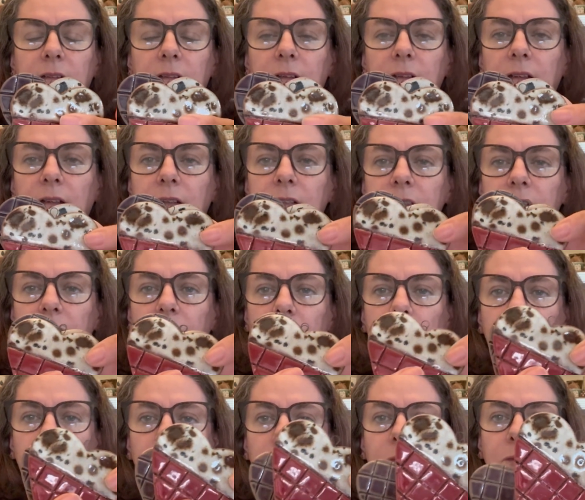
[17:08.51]
I like
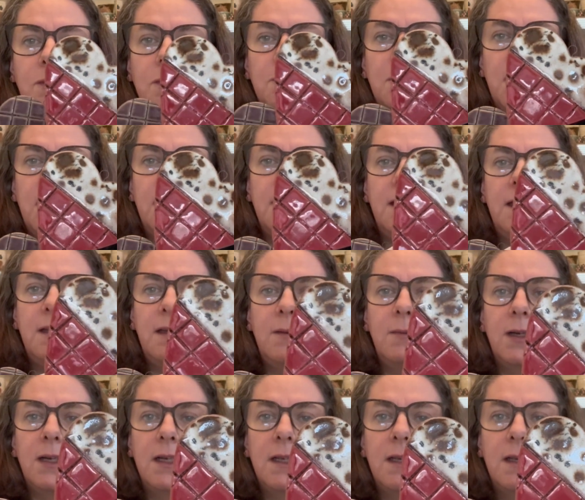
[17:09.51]
checkerboard pattern
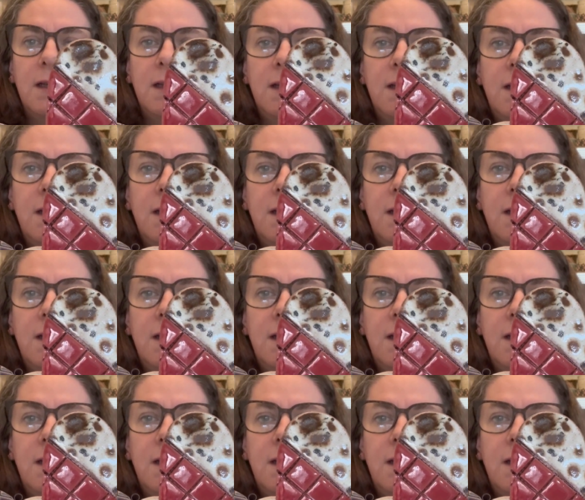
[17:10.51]
anyway.